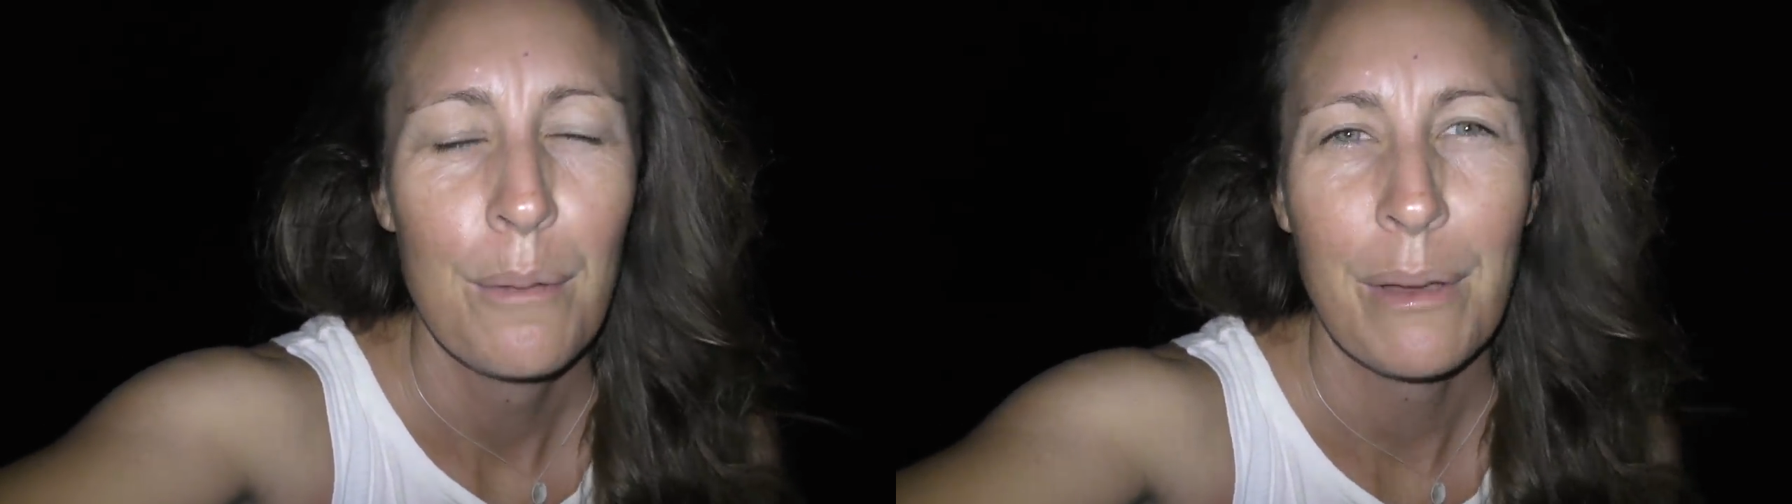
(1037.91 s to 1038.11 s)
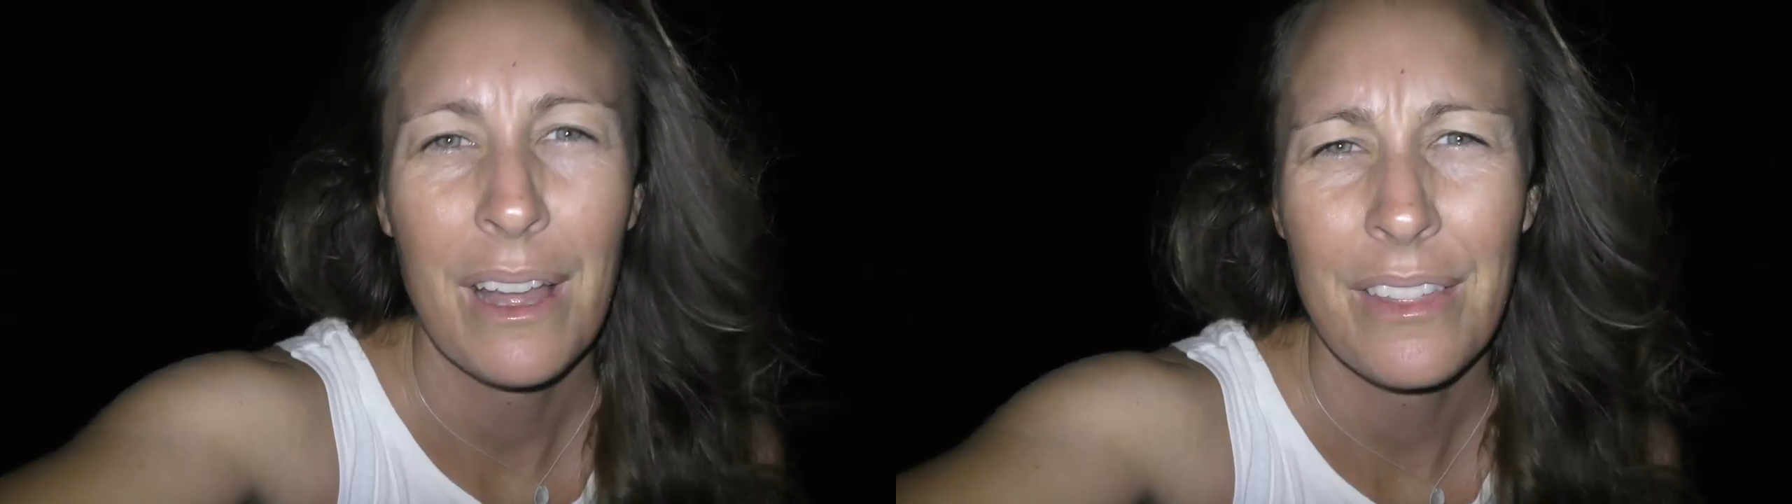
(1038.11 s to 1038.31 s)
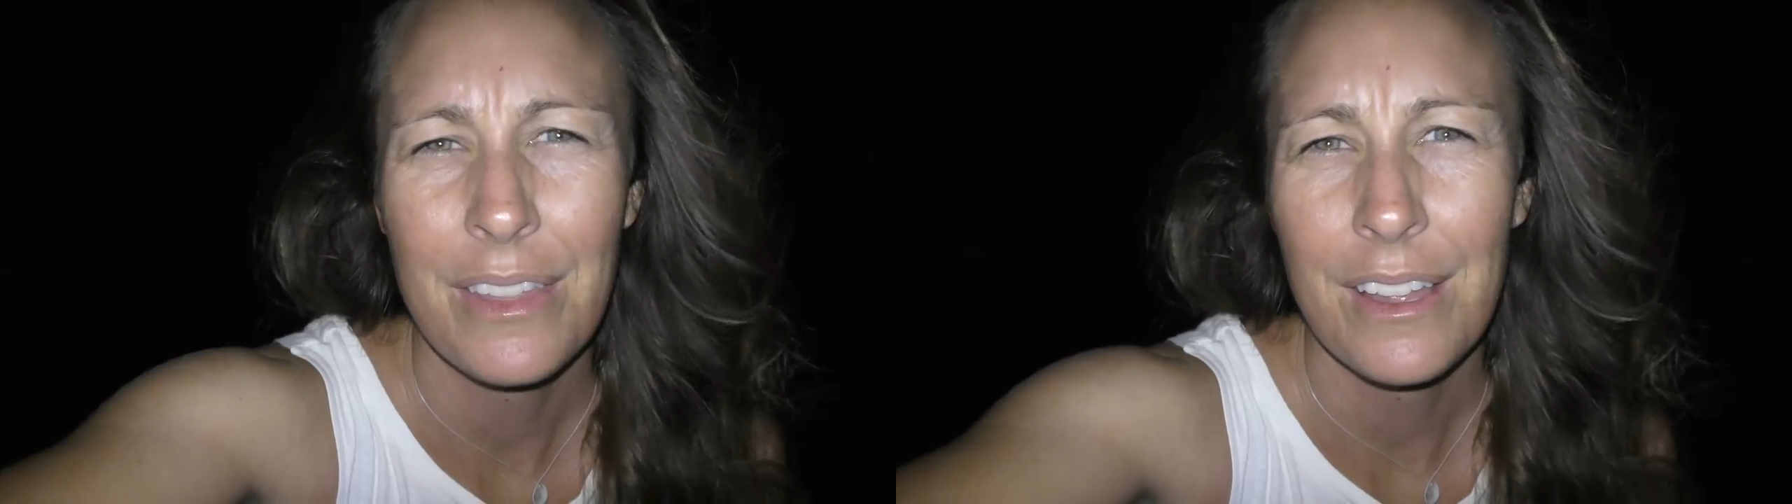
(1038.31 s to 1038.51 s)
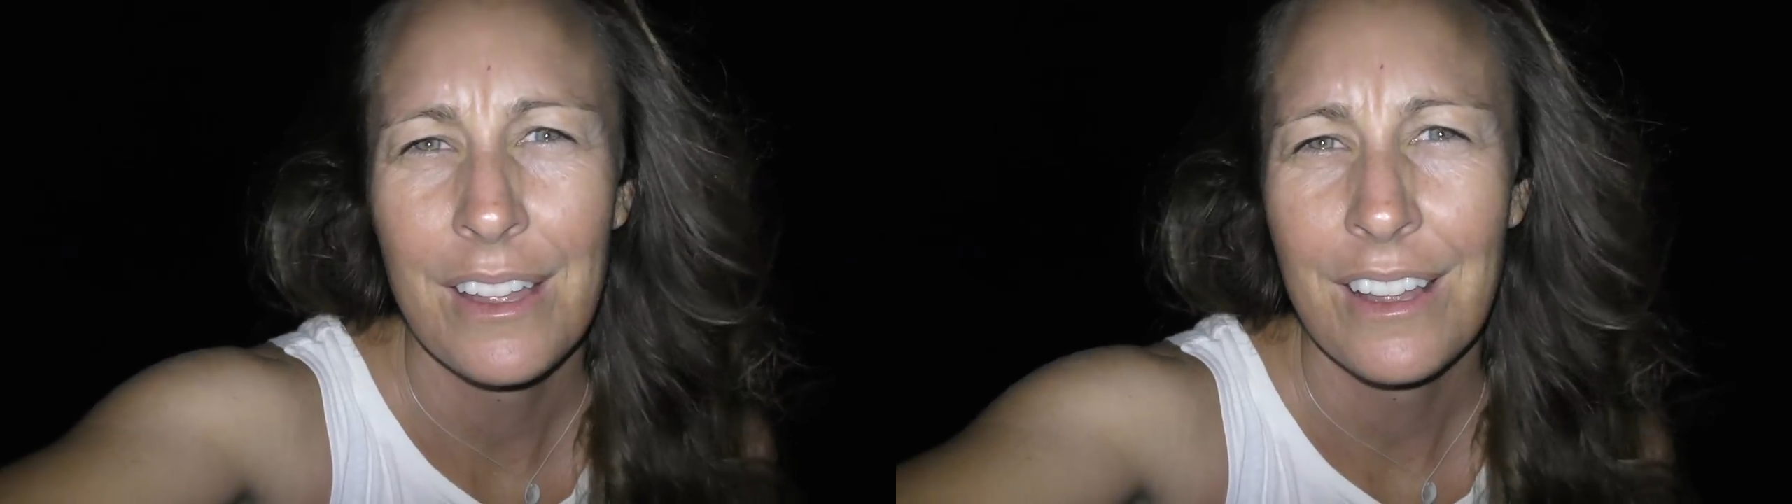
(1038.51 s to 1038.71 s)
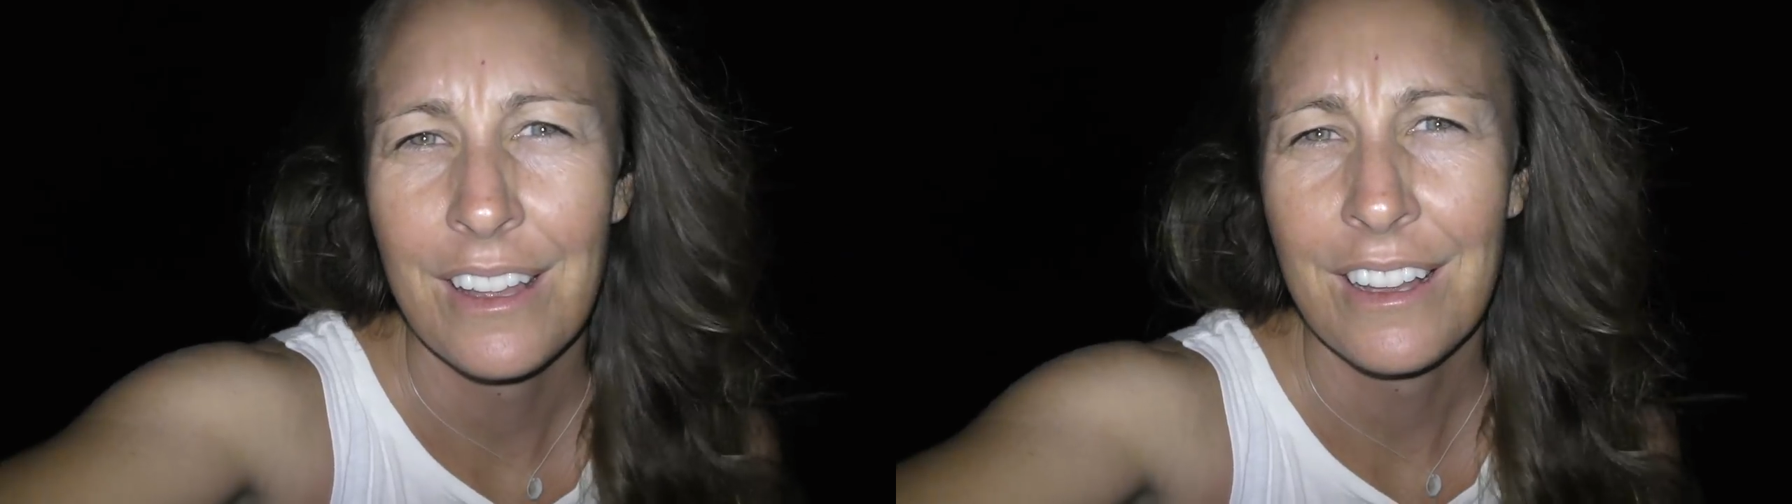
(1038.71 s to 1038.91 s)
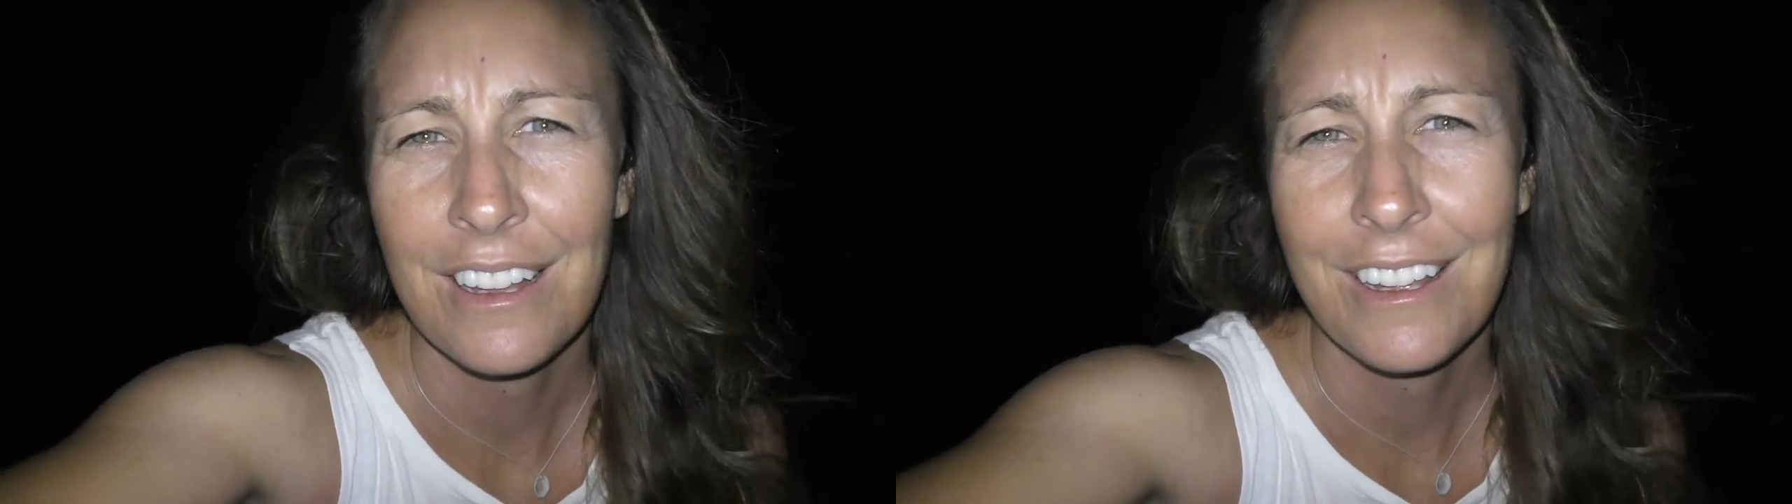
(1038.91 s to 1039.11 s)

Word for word: but the